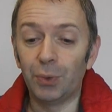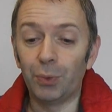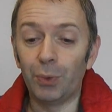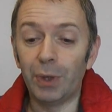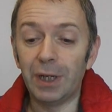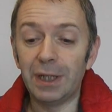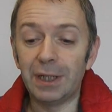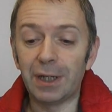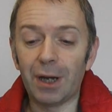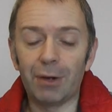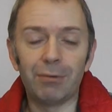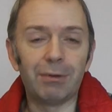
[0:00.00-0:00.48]

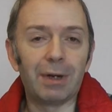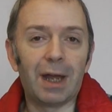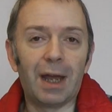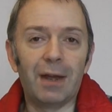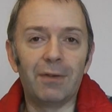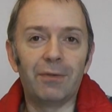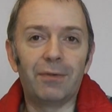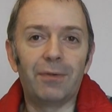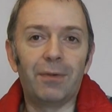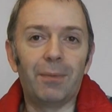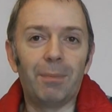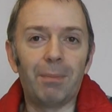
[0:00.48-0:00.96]
we don't
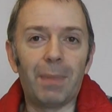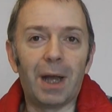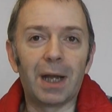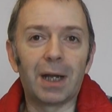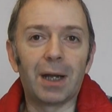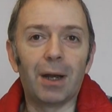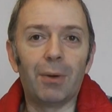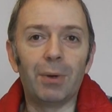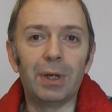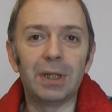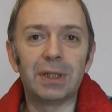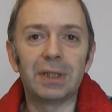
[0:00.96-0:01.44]
have
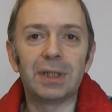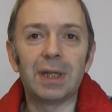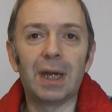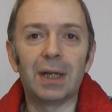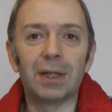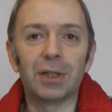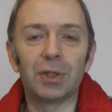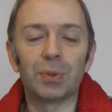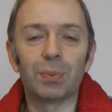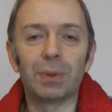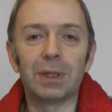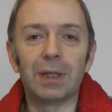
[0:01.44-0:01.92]
Mac O S X
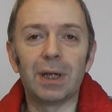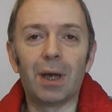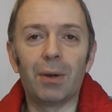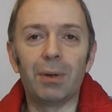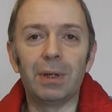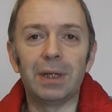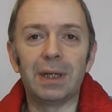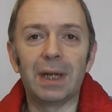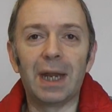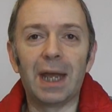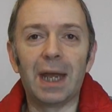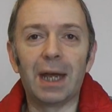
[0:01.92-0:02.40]
as we
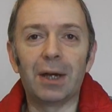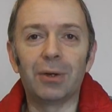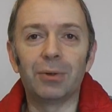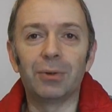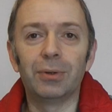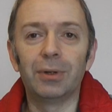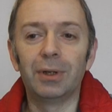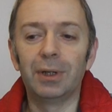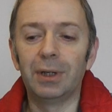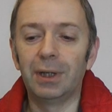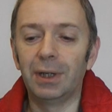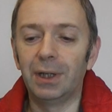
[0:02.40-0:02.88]
know it
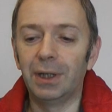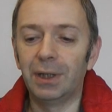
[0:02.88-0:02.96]
now,